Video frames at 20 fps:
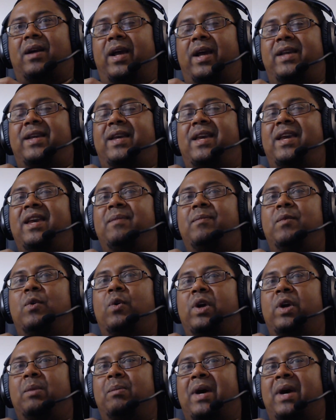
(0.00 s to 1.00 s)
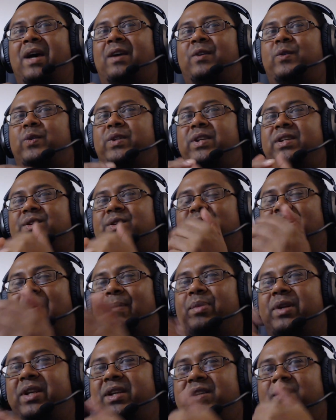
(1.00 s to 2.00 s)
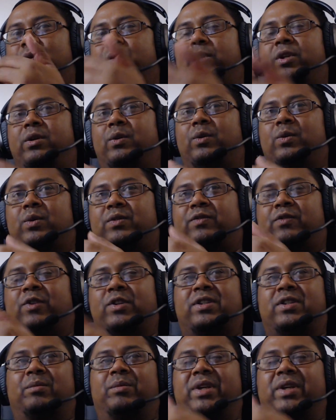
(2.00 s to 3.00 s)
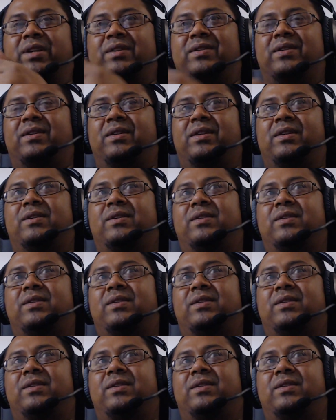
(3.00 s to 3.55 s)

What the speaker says: keep going back to these Japanese videos for some reason.